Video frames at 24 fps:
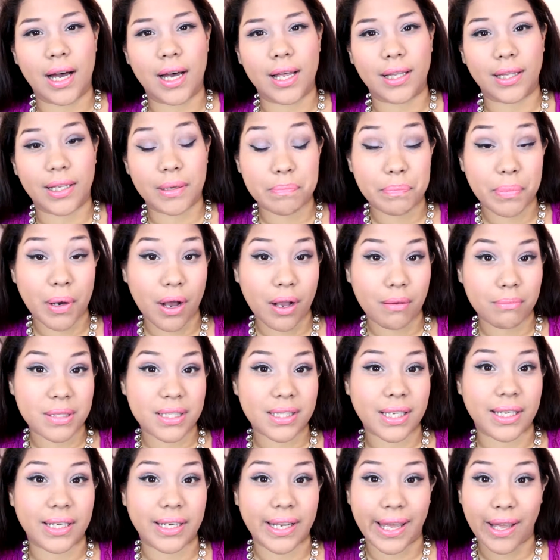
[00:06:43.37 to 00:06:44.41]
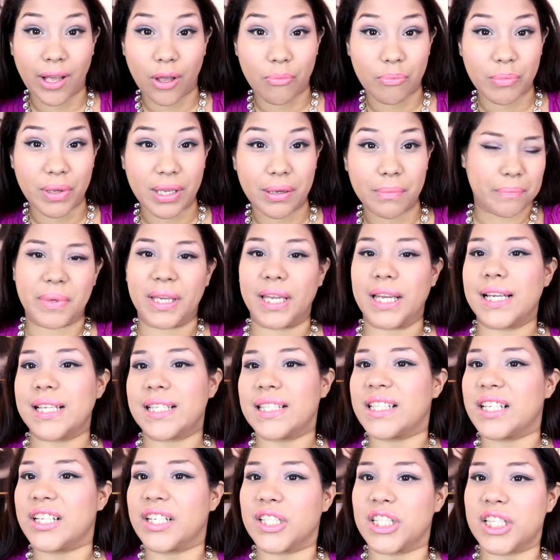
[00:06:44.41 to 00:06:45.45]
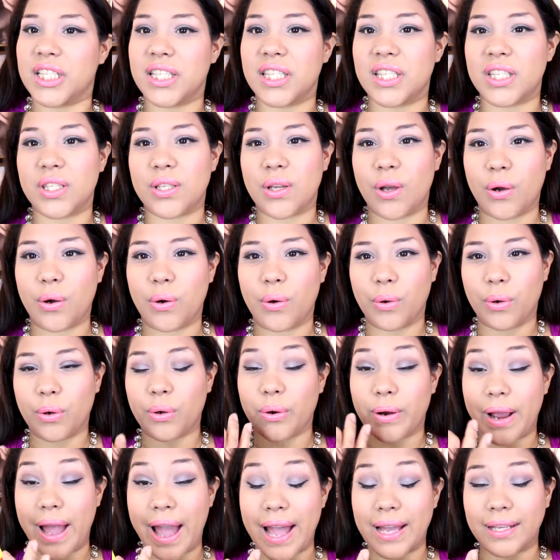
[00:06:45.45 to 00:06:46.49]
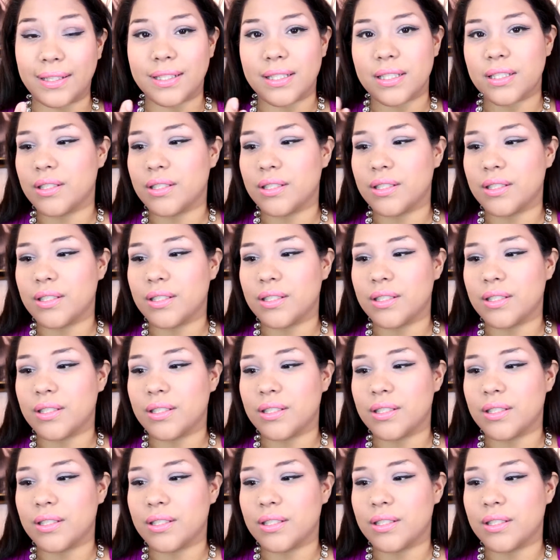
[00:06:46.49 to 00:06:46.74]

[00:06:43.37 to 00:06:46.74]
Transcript: lip balms can help me because they're just so cracked.